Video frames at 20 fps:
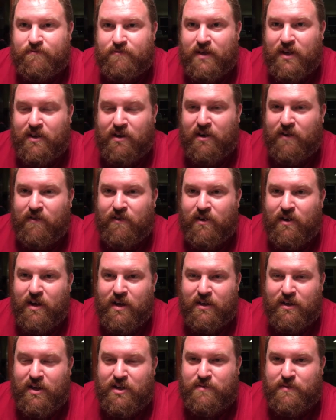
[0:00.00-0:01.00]
I don't even know.
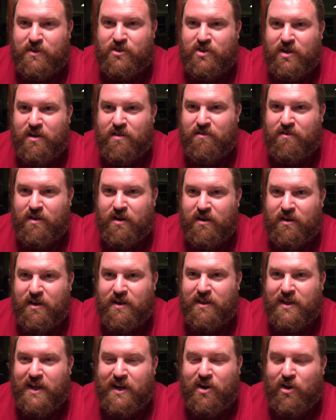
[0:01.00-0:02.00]
I lost my train of thought,
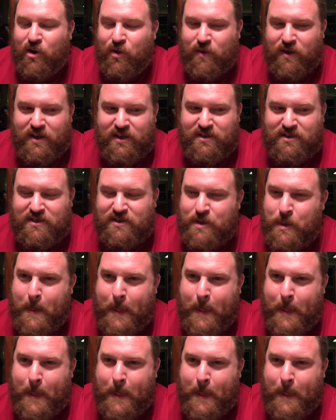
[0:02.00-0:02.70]
like always.